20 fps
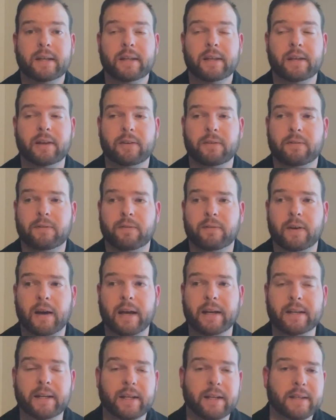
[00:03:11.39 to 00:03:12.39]
if
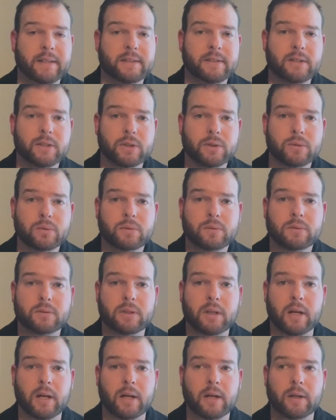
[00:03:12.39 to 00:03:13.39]
I needed to,
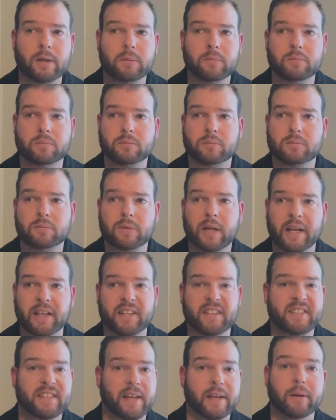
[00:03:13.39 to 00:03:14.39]
I
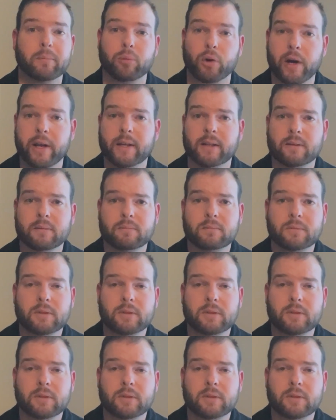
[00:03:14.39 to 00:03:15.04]
could take a break.